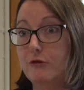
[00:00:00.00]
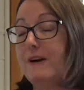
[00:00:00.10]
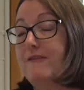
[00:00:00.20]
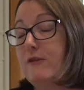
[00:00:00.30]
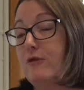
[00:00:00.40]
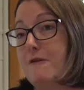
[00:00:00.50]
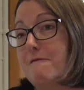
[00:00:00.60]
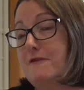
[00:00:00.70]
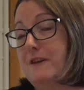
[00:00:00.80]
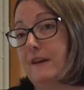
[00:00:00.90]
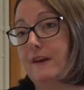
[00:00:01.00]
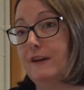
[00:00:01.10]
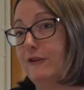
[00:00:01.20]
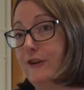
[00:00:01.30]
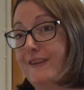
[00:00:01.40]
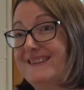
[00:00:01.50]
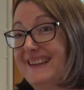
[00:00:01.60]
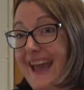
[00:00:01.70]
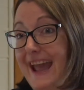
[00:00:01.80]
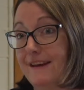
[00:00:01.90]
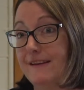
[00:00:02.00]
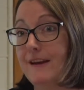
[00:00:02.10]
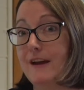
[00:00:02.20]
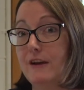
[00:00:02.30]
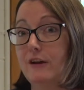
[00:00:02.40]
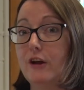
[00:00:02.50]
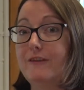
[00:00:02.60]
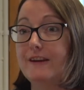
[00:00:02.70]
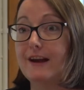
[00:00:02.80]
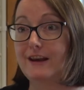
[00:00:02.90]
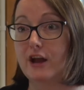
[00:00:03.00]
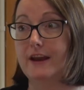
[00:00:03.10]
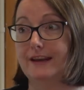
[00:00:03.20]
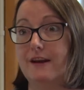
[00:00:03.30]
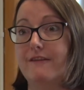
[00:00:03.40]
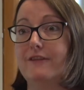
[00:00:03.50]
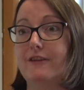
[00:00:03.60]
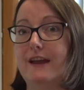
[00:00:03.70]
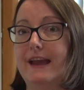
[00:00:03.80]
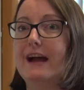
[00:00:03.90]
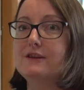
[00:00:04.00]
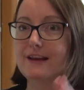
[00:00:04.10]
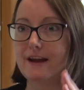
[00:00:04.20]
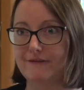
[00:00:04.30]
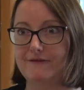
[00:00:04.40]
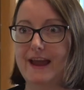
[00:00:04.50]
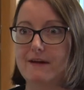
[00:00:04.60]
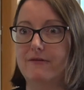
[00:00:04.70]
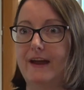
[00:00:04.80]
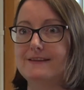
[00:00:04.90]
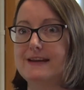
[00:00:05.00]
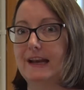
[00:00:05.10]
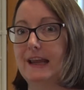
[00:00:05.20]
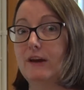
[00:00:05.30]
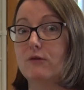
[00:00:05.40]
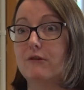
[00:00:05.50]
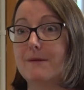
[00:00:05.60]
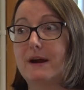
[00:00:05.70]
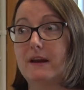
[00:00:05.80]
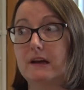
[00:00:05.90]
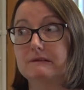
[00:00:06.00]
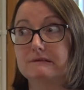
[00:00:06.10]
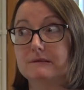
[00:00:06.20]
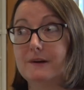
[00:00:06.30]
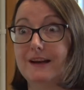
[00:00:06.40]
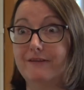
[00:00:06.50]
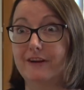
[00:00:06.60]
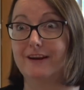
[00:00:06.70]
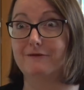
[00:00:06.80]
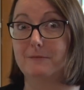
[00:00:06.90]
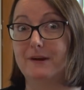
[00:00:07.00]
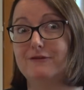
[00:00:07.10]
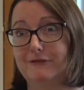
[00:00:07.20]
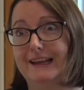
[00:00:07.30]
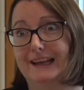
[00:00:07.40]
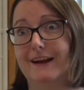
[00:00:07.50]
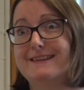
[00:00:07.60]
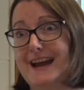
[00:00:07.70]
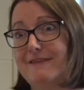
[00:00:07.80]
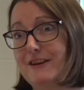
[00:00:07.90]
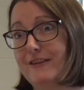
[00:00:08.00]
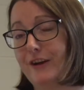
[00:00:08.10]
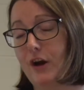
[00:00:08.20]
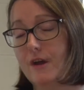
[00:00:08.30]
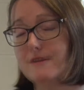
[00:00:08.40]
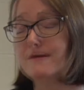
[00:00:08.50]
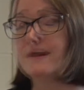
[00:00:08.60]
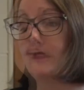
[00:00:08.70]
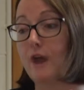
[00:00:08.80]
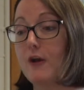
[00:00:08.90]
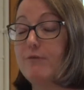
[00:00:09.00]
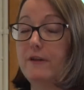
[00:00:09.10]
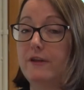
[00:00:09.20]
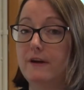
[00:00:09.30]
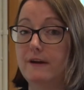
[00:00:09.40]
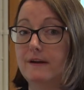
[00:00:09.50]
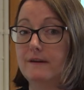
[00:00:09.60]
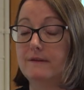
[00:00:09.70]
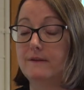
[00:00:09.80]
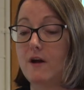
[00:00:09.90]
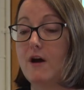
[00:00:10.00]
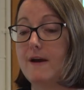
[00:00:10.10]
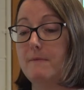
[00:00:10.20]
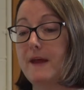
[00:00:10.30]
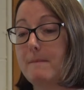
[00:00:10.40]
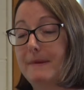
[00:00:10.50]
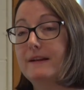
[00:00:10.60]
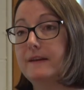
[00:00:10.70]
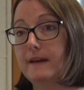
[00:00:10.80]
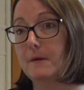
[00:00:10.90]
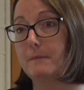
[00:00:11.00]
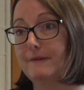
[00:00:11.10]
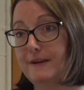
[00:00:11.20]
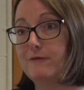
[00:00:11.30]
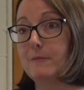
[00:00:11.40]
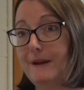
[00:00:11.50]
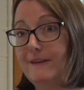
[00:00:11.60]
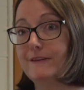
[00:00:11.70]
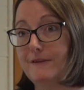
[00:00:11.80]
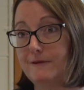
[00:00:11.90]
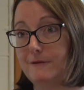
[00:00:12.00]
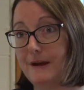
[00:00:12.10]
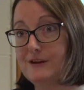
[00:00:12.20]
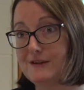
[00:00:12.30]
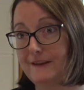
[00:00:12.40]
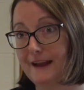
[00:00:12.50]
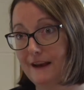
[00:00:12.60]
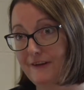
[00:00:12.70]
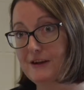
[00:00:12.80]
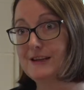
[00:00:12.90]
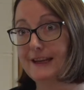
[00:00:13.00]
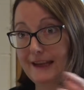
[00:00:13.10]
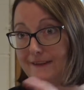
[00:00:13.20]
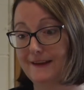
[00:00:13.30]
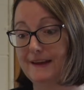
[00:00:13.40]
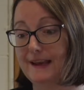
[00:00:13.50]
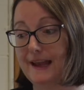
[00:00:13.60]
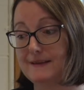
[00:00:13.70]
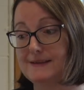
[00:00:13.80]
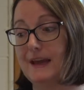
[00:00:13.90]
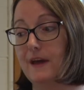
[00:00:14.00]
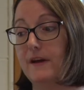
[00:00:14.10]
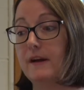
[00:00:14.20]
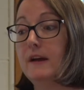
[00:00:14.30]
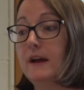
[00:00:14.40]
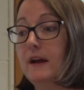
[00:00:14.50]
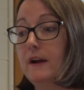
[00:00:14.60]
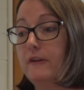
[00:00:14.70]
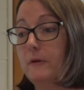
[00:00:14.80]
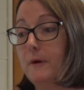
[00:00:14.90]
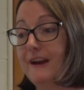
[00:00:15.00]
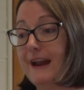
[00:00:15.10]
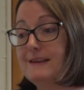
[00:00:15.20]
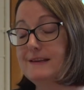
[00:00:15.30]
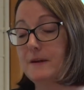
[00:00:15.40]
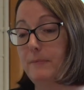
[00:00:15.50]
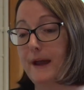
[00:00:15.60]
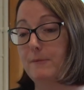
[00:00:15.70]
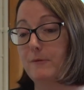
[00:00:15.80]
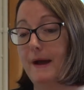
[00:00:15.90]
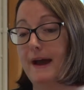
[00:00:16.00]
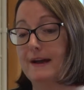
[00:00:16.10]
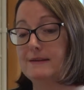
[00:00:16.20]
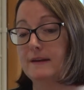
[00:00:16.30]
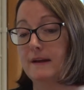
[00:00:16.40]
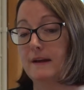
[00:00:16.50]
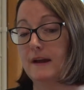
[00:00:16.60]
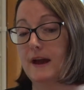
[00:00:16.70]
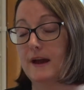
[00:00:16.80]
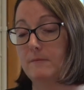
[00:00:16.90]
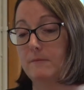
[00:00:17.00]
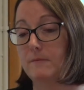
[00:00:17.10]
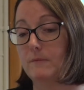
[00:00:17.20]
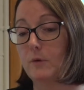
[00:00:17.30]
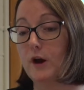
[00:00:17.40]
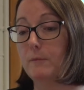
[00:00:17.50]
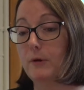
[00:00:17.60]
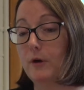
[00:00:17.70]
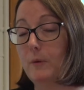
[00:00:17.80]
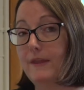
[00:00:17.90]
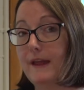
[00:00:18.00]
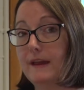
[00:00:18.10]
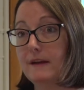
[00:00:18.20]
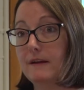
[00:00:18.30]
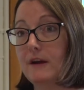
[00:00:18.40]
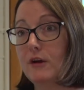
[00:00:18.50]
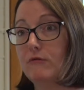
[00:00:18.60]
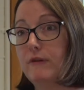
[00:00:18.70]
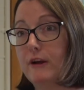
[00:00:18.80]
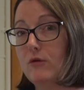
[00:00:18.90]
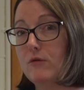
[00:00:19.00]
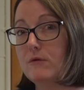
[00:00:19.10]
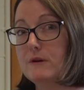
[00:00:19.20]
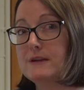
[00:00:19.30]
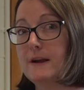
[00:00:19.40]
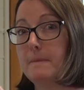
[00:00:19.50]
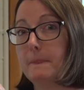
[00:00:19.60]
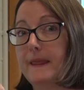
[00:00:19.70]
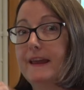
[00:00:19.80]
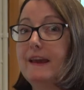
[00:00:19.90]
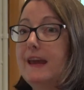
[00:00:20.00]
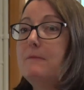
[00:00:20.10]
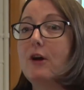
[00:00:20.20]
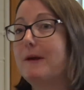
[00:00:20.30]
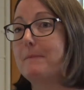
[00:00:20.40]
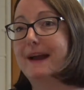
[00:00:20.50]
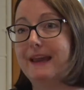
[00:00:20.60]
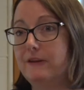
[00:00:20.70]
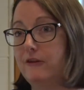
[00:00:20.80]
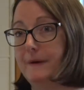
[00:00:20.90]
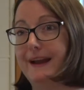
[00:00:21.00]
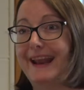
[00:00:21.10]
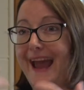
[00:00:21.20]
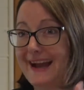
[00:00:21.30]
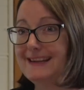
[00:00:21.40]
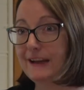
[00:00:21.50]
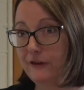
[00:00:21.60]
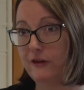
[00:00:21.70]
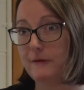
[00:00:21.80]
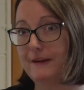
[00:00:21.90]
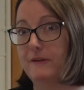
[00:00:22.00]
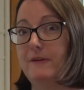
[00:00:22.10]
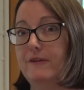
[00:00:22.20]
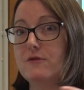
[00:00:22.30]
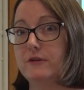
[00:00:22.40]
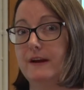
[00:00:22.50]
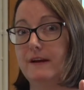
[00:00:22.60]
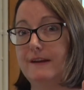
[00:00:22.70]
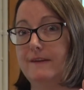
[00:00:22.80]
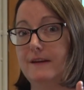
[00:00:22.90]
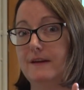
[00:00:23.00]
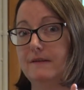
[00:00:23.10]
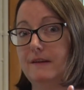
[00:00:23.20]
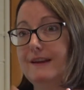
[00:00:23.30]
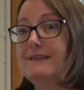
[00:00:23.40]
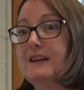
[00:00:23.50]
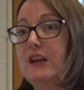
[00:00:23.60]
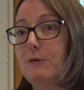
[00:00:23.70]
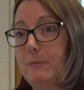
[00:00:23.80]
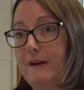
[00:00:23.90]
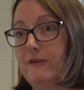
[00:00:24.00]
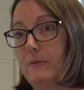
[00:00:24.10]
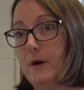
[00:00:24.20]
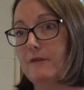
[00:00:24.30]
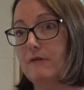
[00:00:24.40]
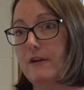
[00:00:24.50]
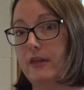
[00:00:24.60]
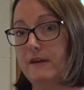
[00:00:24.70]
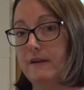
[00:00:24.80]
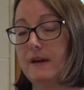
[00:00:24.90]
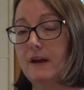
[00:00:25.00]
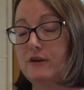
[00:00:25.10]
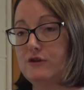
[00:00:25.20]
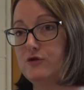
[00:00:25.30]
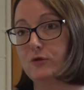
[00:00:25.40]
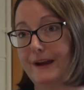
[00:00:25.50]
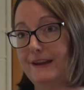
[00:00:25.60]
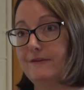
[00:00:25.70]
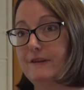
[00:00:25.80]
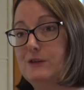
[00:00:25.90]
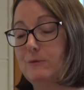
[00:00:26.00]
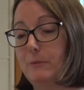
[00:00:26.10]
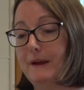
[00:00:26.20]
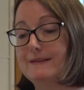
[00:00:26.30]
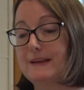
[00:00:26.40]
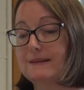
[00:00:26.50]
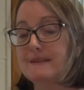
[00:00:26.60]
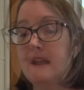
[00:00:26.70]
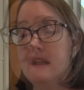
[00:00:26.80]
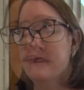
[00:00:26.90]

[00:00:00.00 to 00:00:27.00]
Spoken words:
Do I feel confident that I could do this again? You know, did I learn enough to think, actually, I've nailed that technique? Or am I like, oh, well, I've done it, but I'd really like to have another go? Over the time, they're building up different pieces of information that they'll eventually need to collate together. So created a PebblePad workbook where they can record, they can keep going back into it and adding to it. So it's a continual piece of work rather than short individual pieces.